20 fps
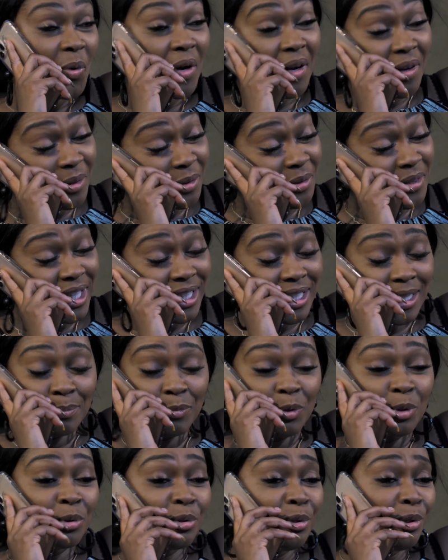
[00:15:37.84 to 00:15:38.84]
Well, that
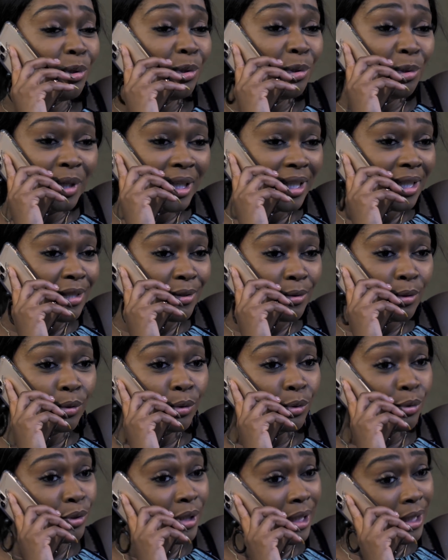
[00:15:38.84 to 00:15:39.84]
I'm good looking is
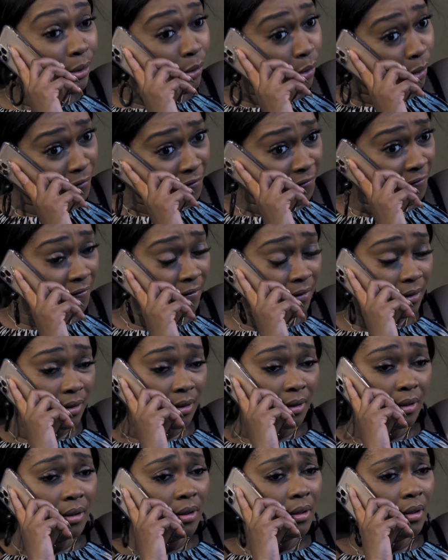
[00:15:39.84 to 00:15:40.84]
not good enough.
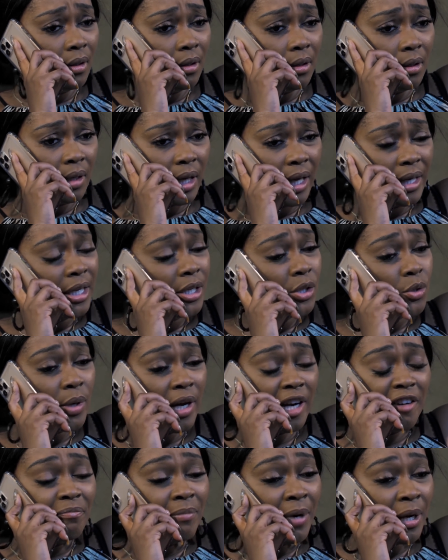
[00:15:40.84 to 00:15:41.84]
I need
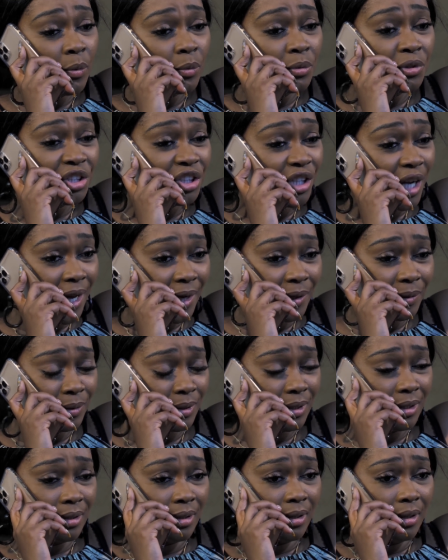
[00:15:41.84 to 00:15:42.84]
to have my own
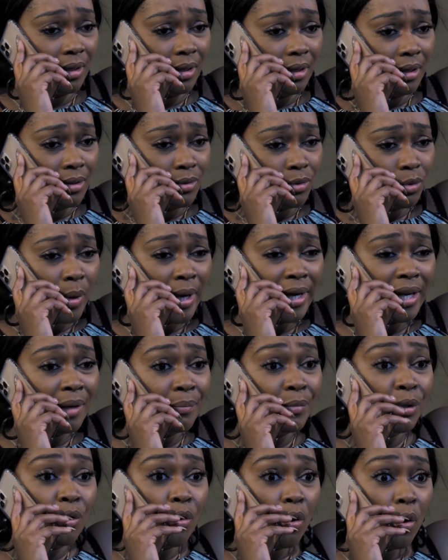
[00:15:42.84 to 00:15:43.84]
child so I
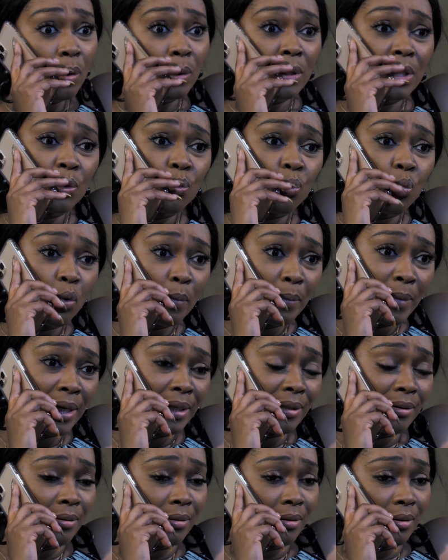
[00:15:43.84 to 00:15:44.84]
can be called a
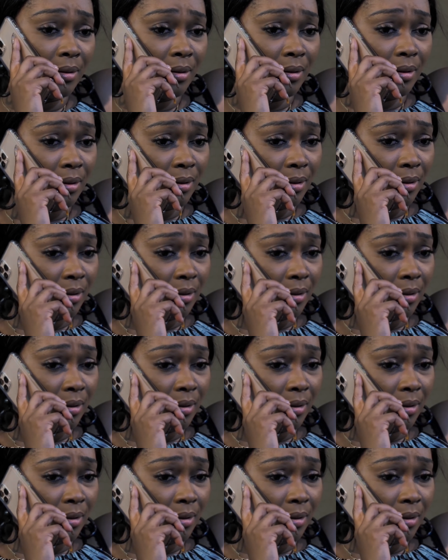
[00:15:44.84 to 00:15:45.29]
woman.